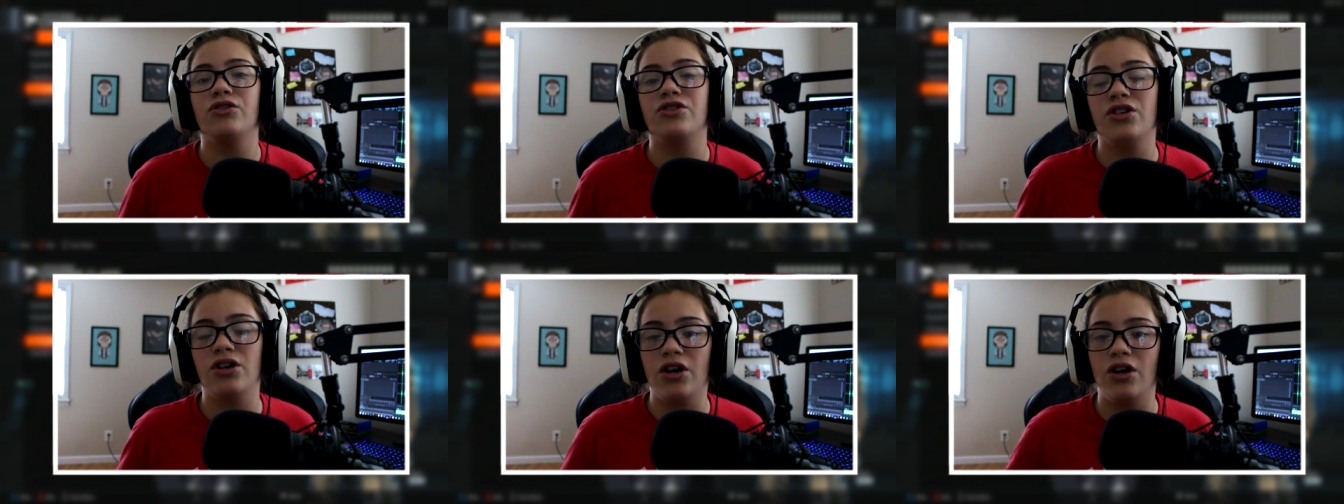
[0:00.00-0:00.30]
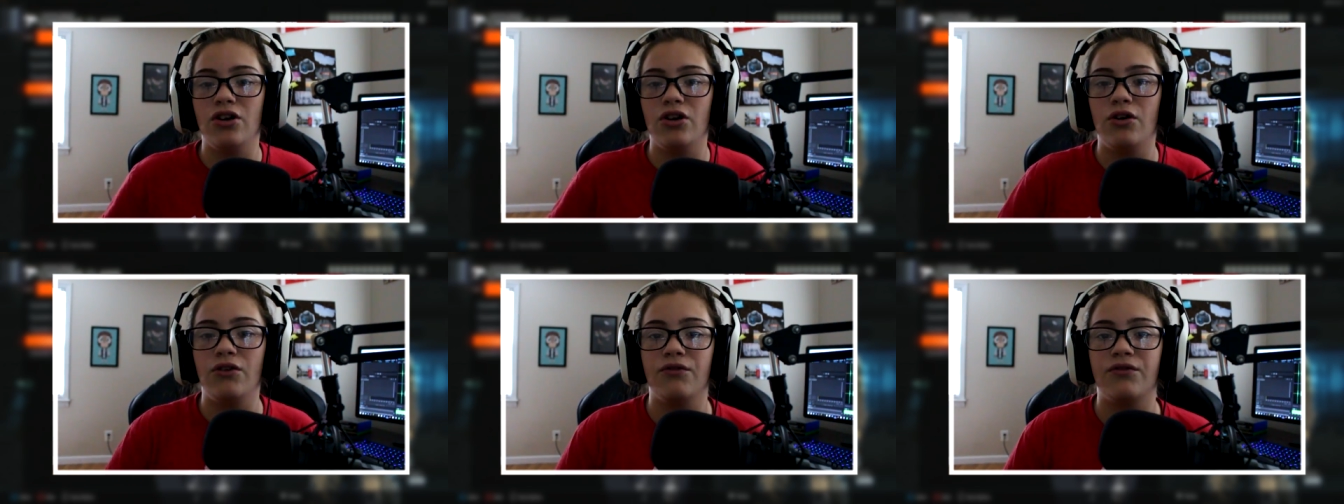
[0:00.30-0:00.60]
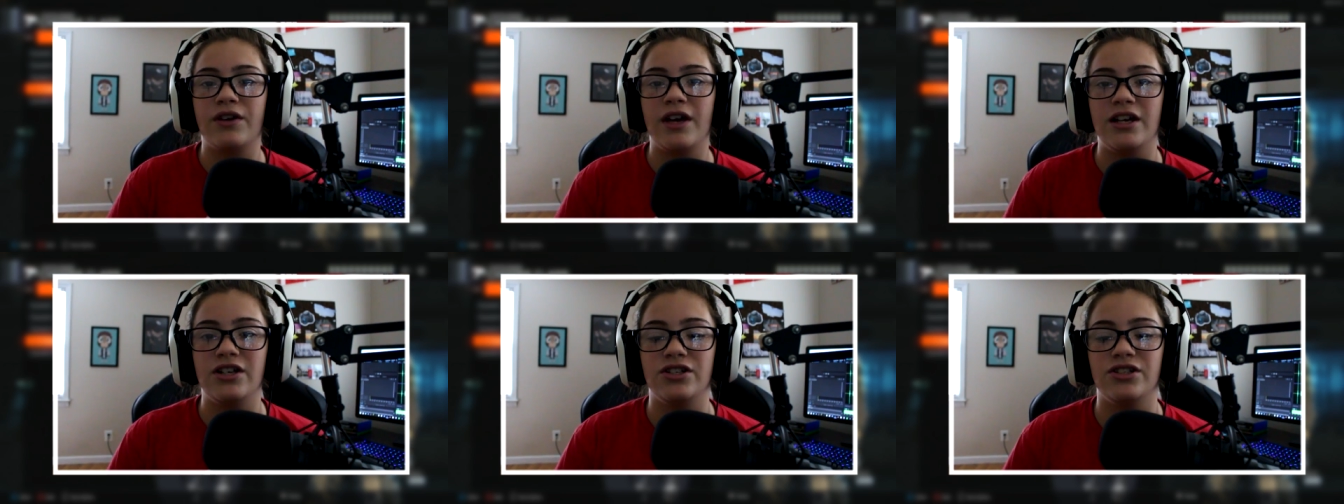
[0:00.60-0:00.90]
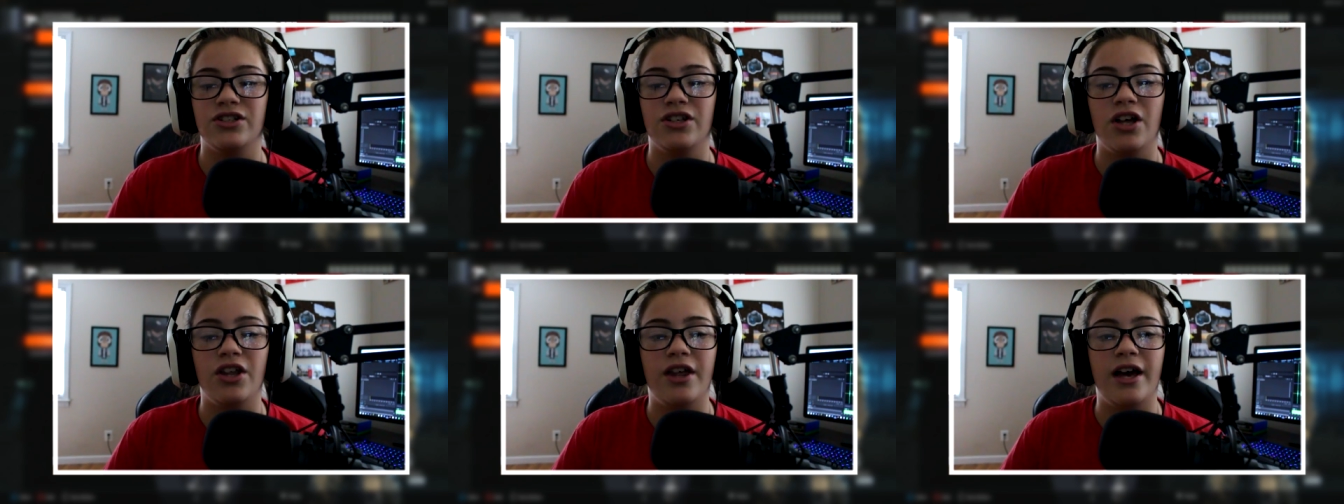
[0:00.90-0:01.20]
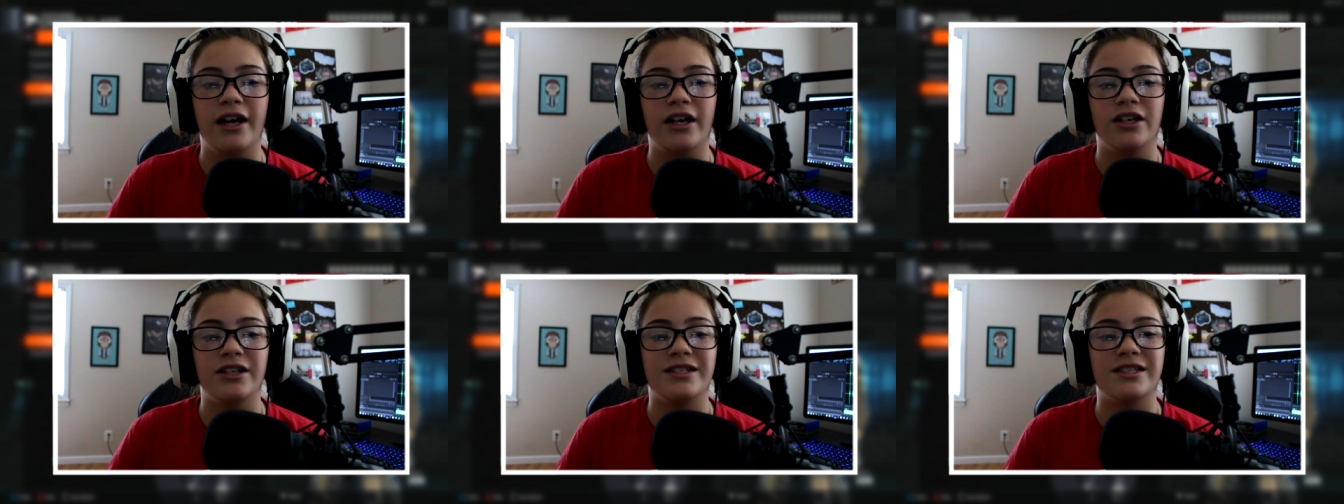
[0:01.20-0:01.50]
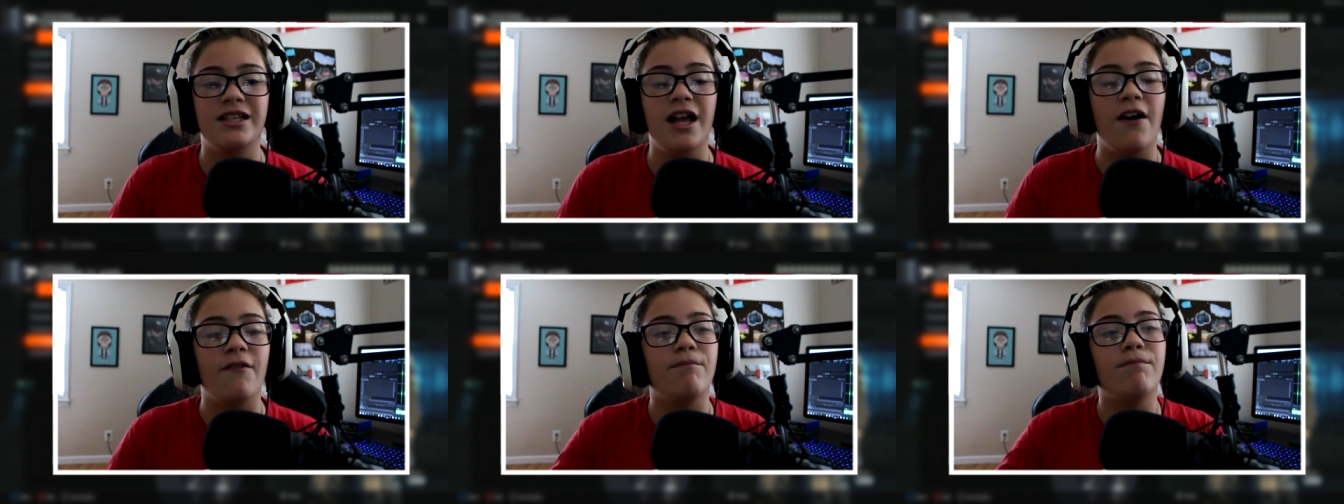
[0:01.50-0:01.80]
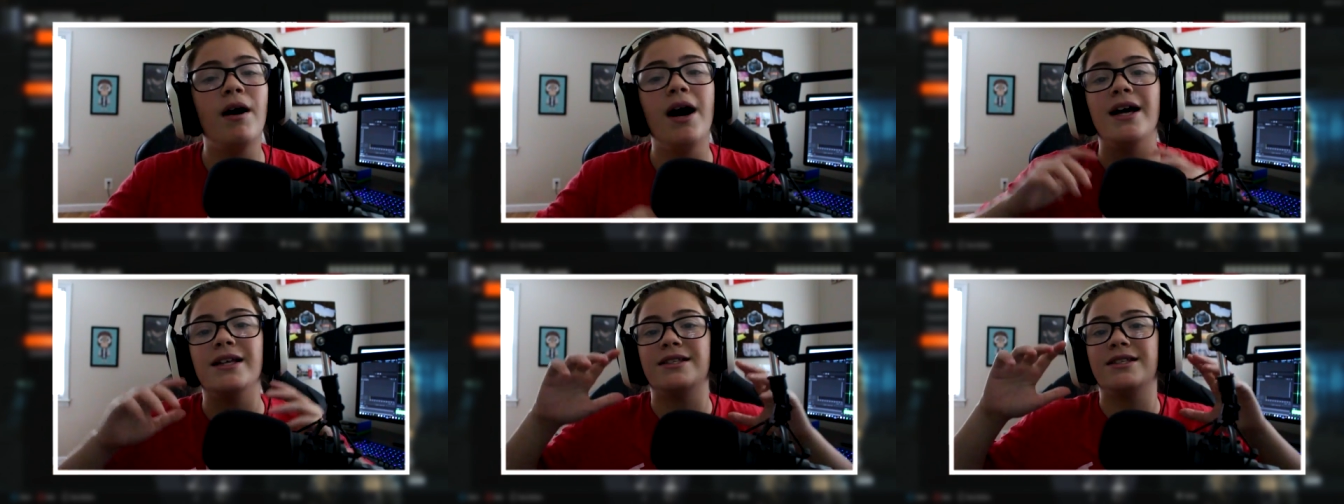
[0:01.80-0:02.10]
turn on notifications, all that good stuff.
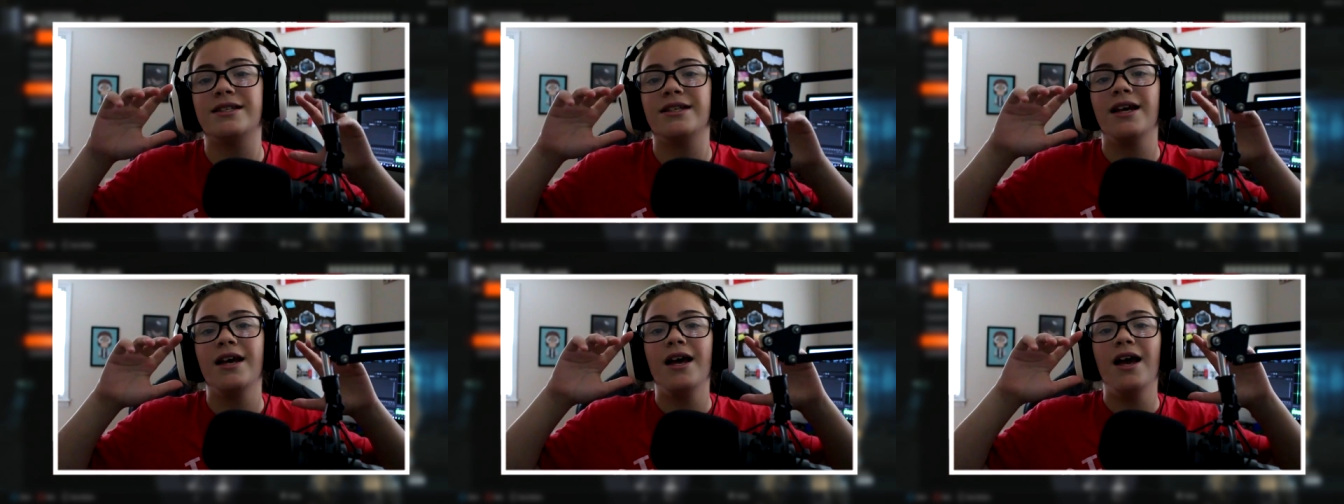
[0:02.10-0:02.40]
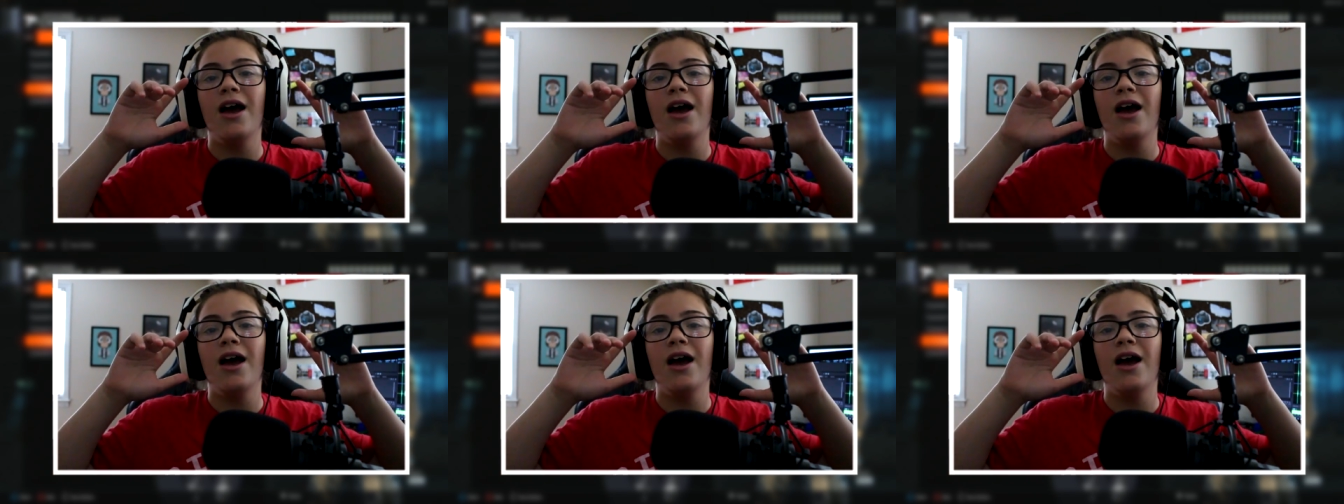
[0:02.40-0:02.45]
But